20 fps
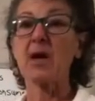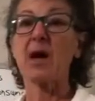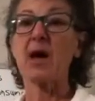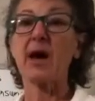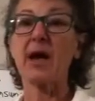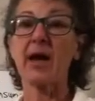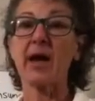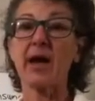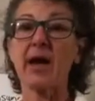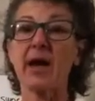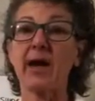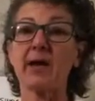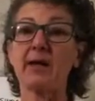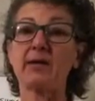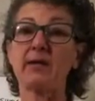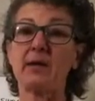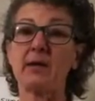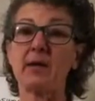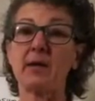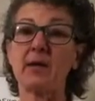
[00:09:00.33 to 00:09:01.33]
I had
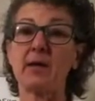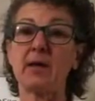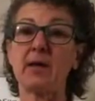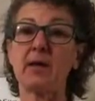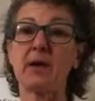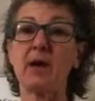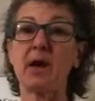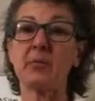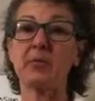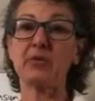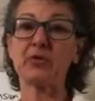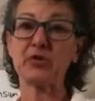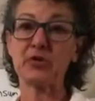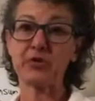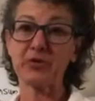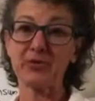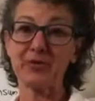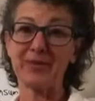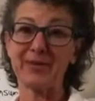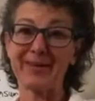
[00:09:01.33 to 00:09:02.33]
the
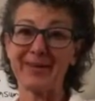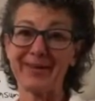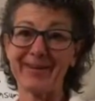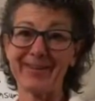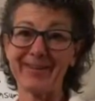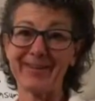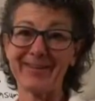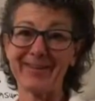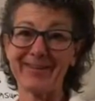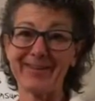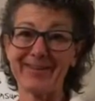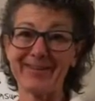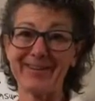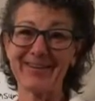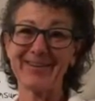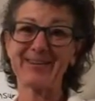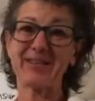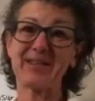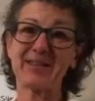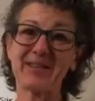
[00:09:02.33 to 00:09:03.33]
opportunity
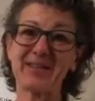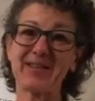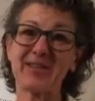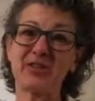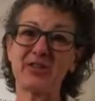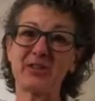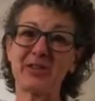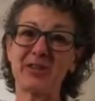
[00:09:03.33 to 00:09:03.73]
to teach